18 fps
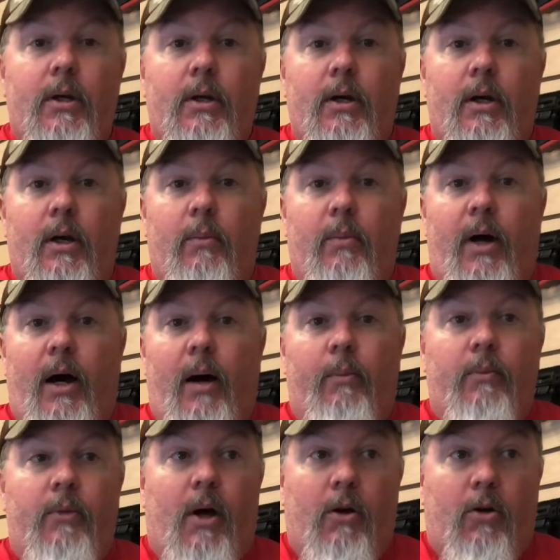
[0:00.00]

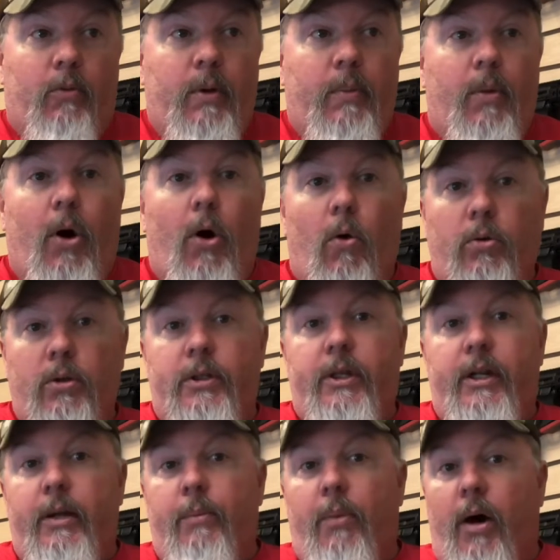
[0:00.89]
I'm not going to be beholden to
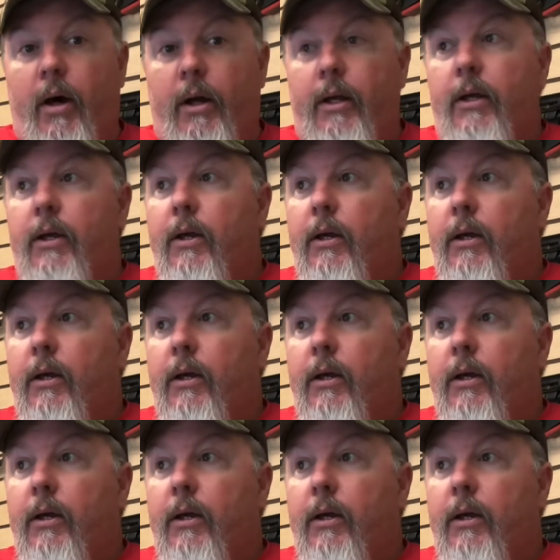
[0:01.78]
anybody,